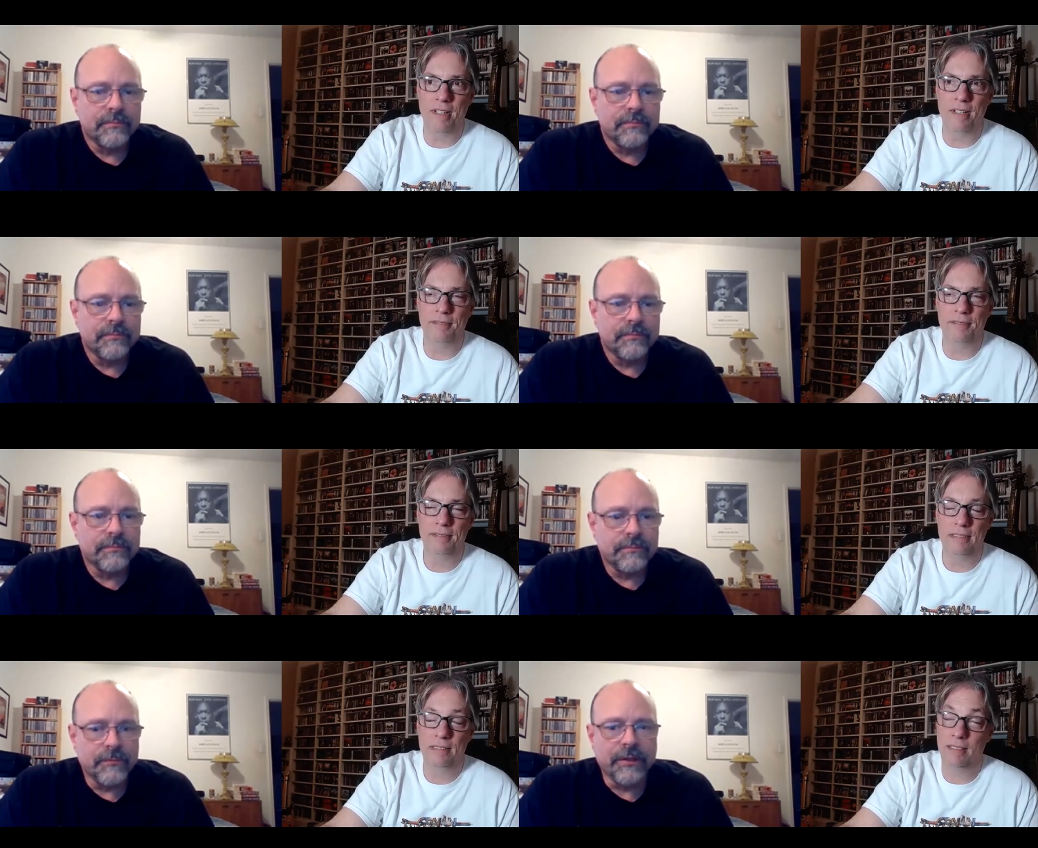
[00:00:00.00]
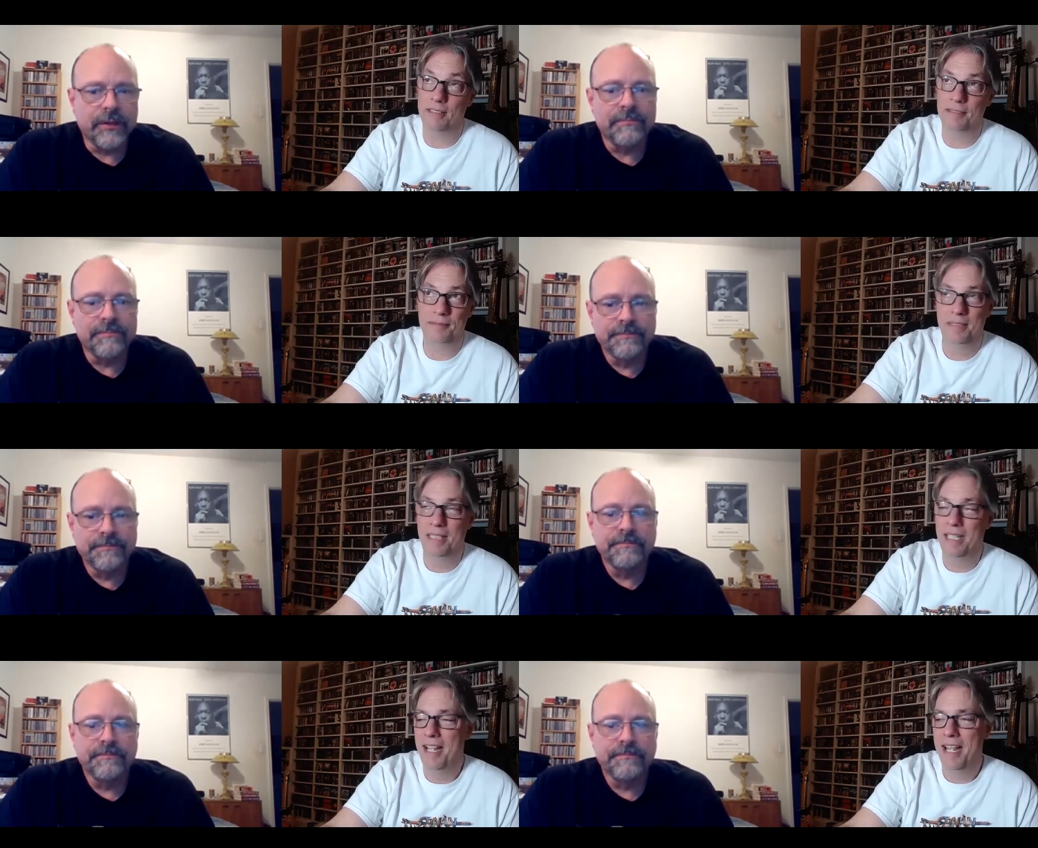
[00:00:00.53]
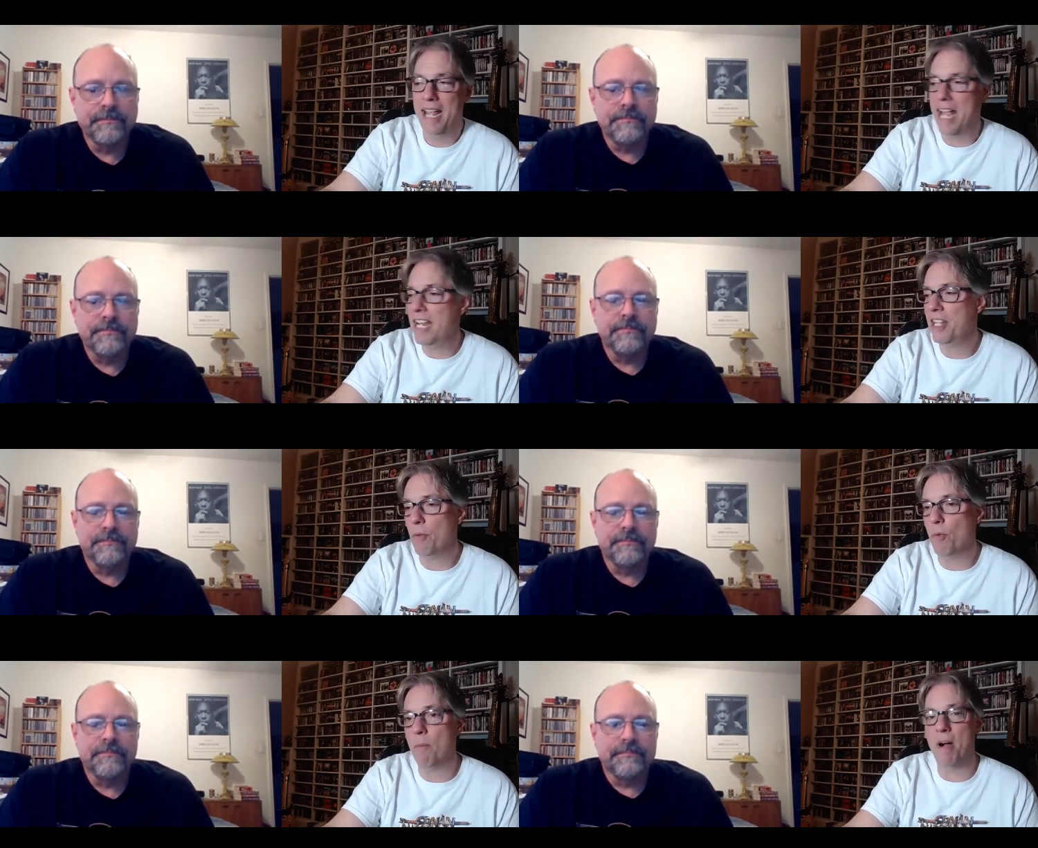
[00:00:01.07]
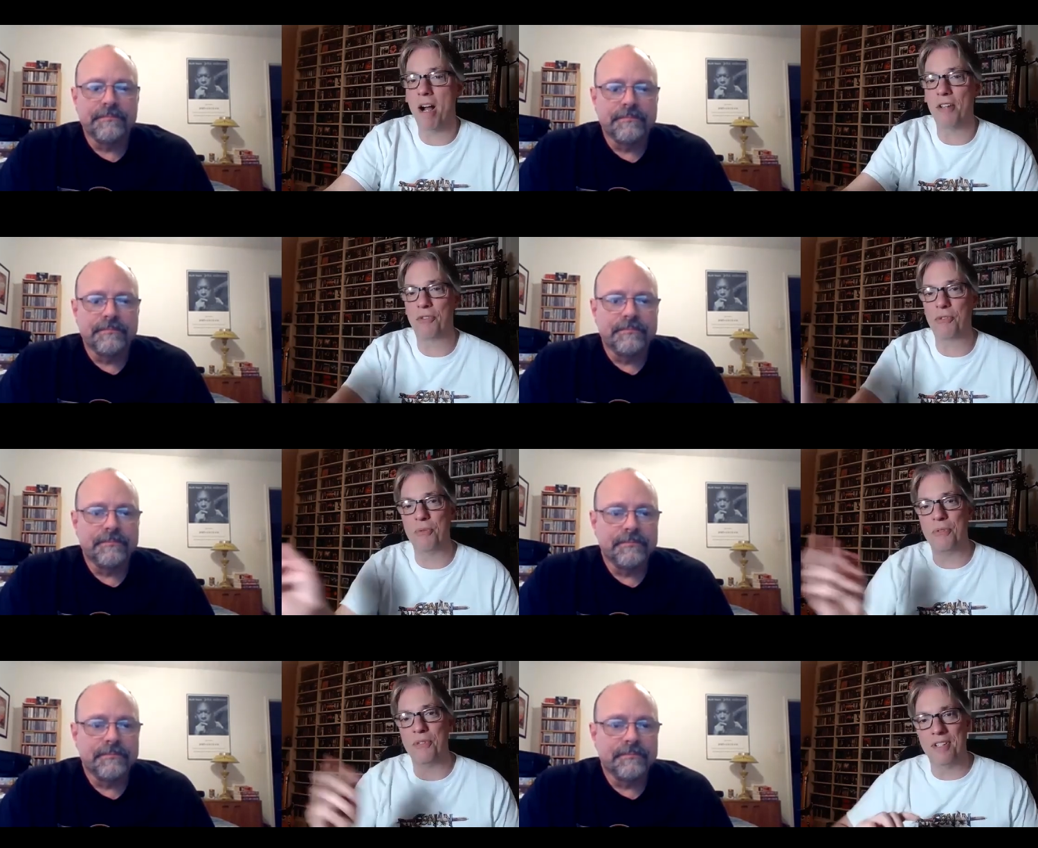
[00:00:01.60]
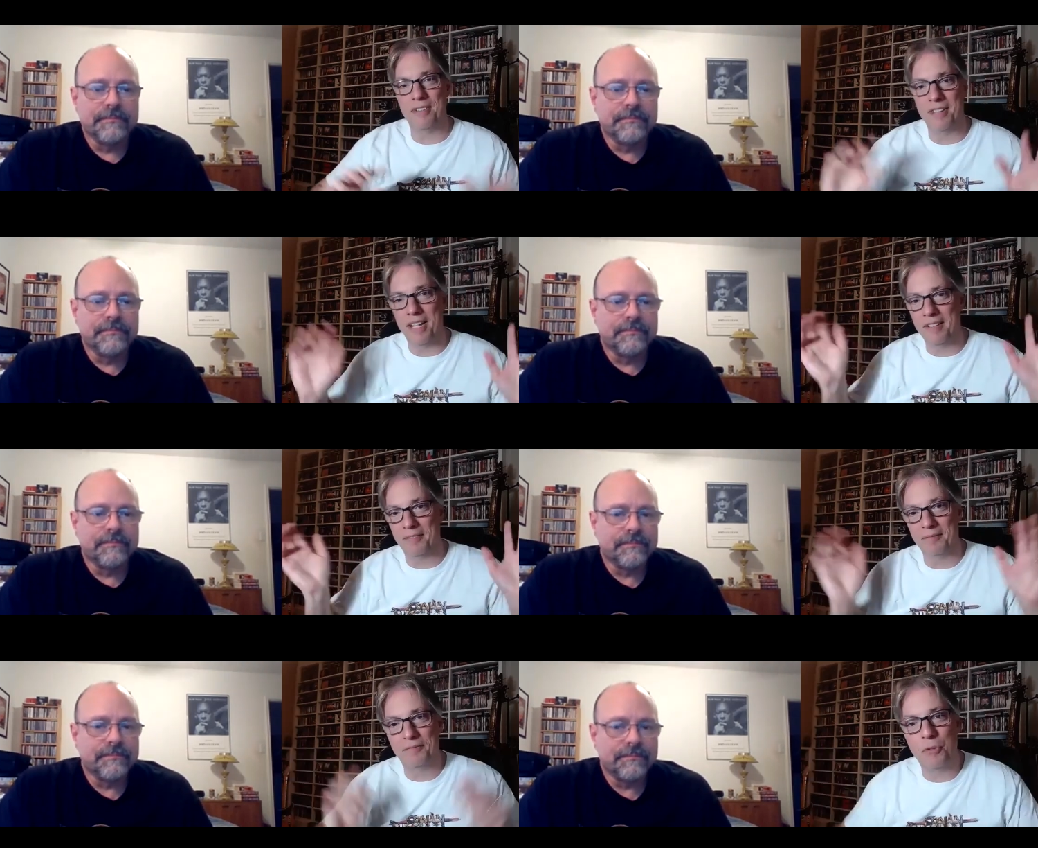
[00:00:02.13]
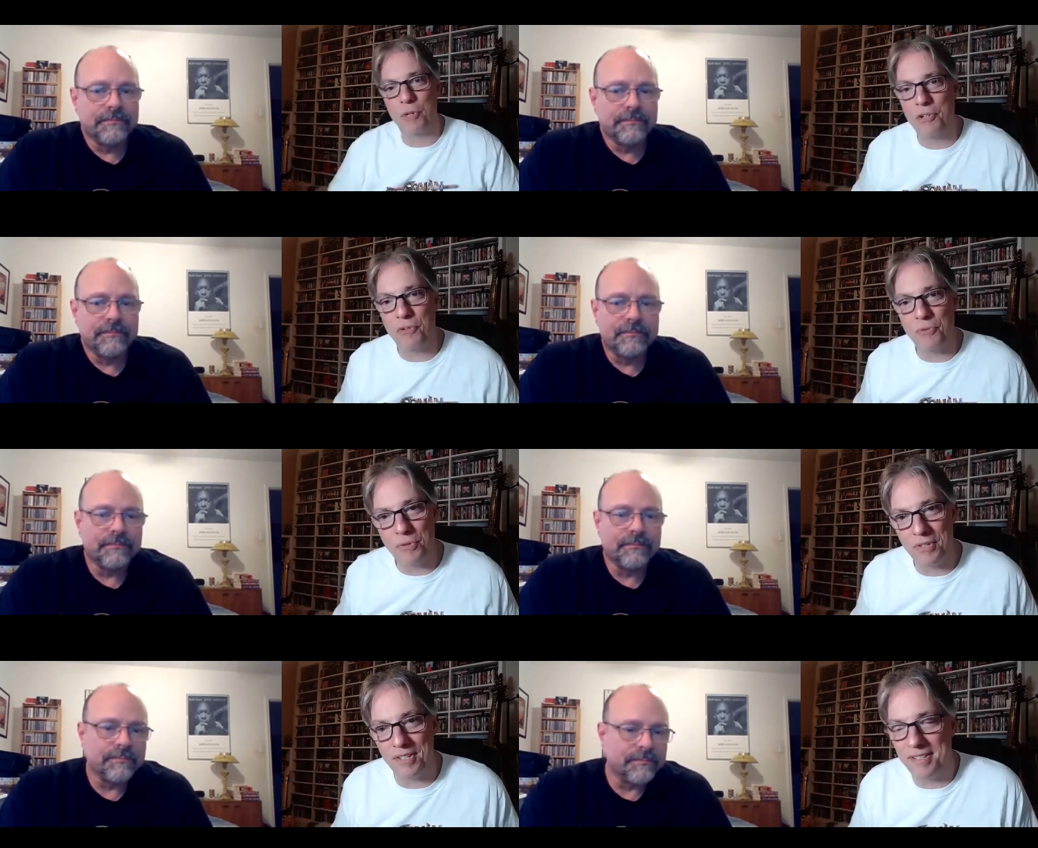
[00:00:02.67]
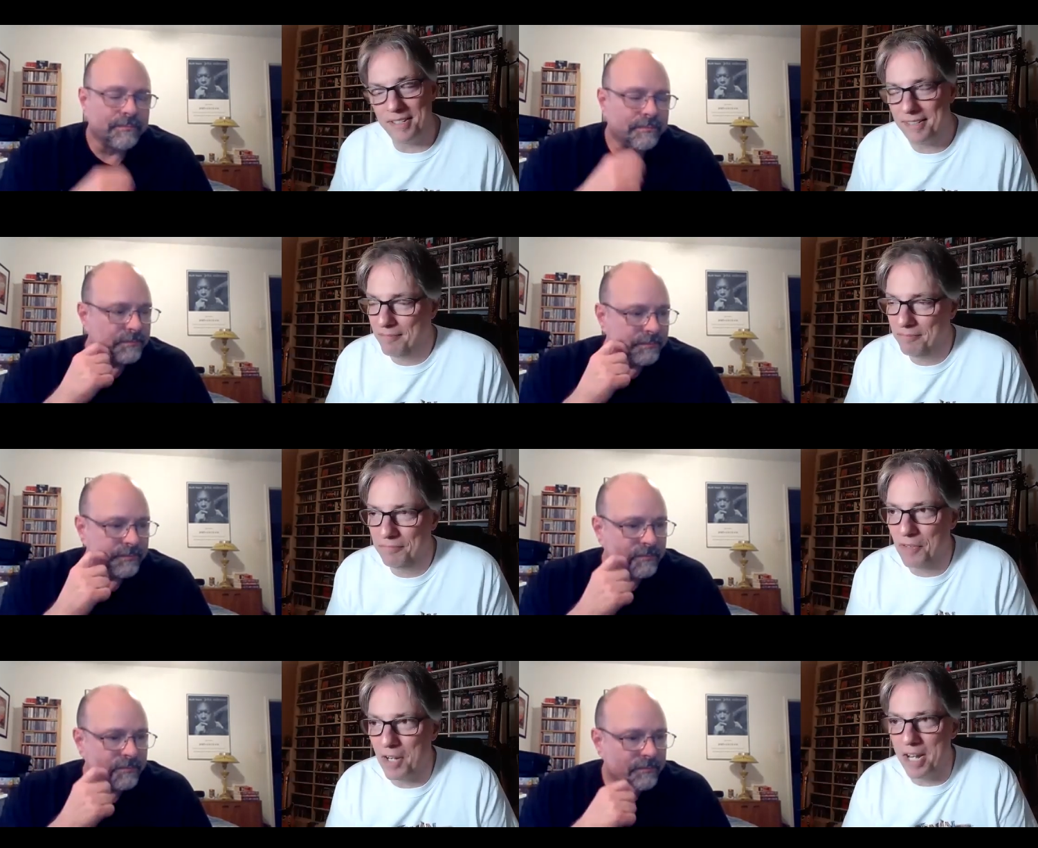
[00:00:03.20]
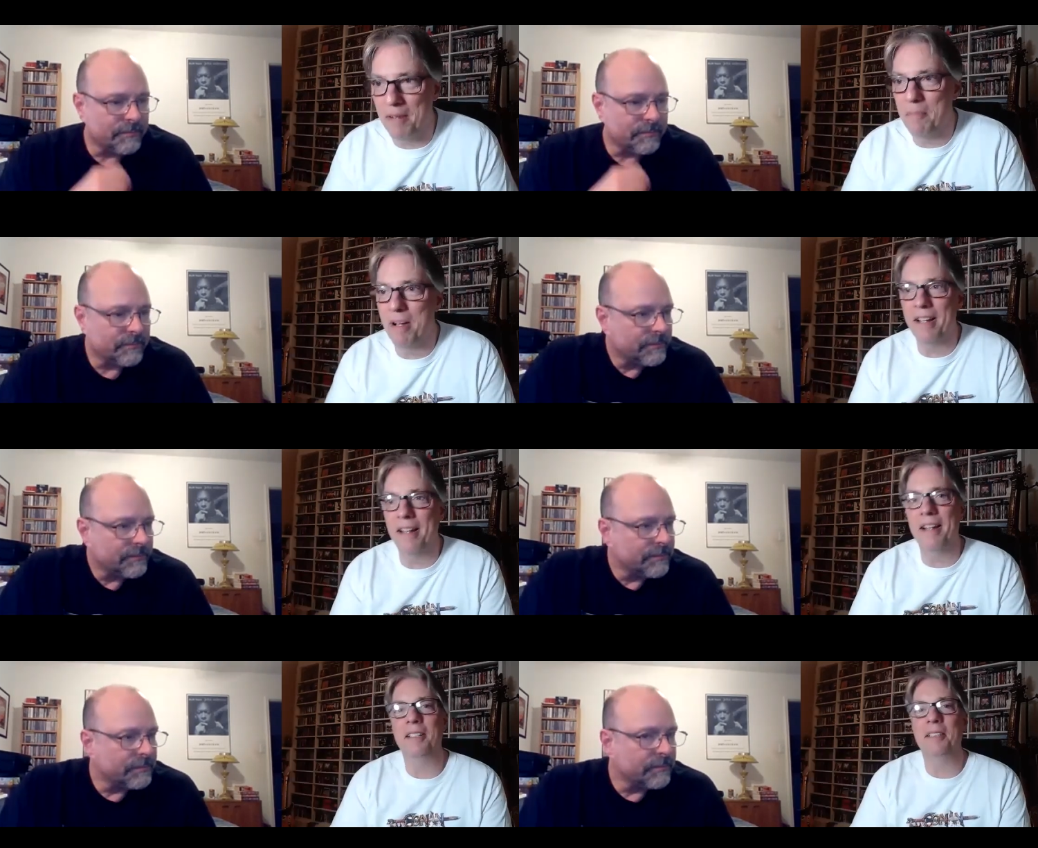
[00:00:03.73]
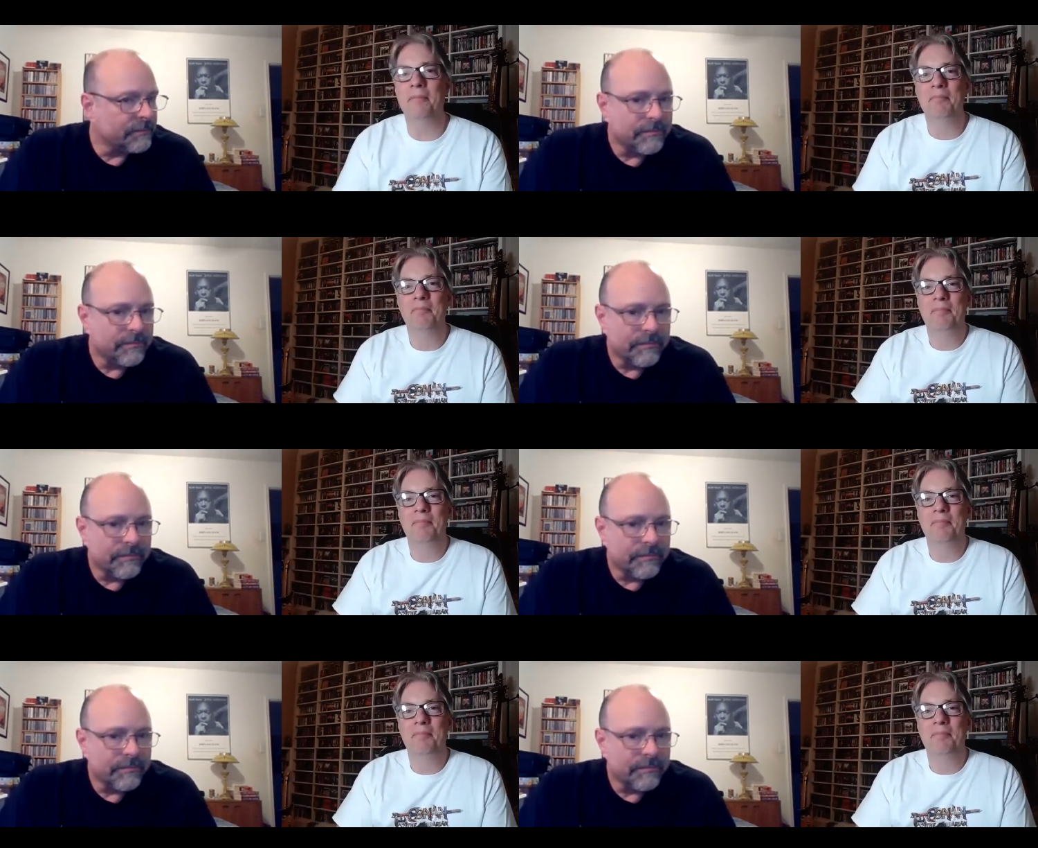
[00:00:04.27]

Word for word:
Speaker 1: Yeah. Uh, anything with monsters and, and creatures is right up my alley.